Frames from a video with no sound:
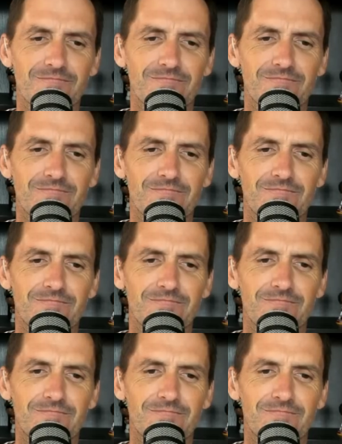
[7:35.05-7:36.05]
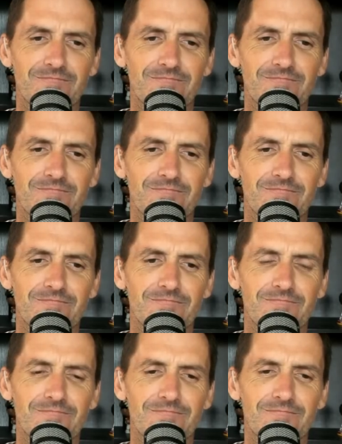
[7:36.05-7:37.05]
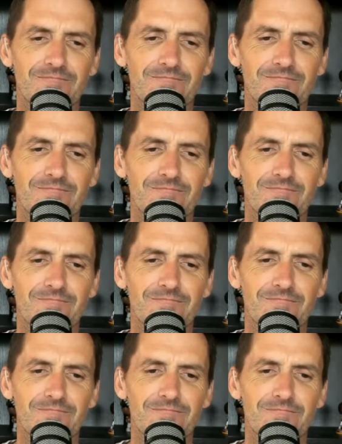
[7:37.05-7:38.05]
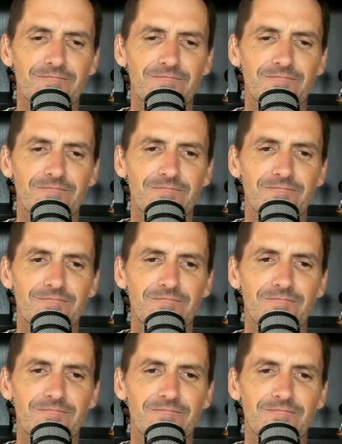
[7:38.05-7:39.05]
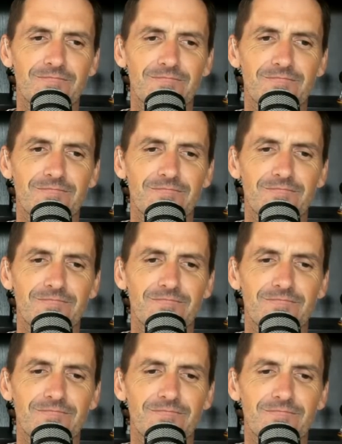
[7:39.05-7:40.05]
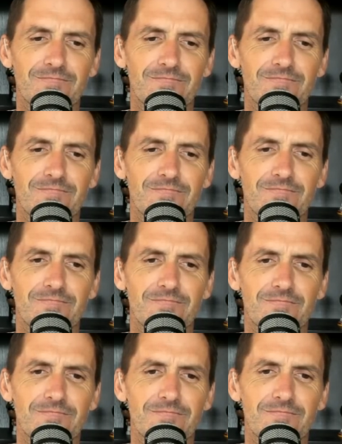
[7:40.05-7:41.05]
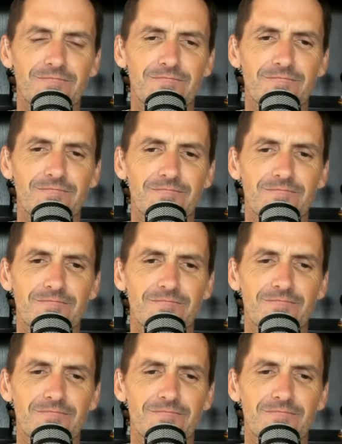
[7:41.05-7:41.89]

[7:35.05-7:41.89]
No words are spoken by the person on screen.